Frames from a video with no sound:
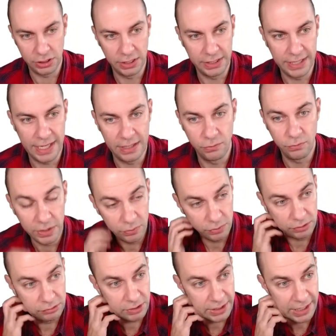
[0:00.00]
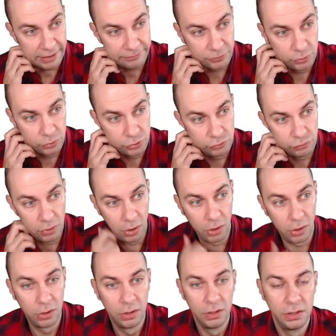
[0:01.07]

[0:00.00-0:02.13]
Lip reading: Again, we will have to draw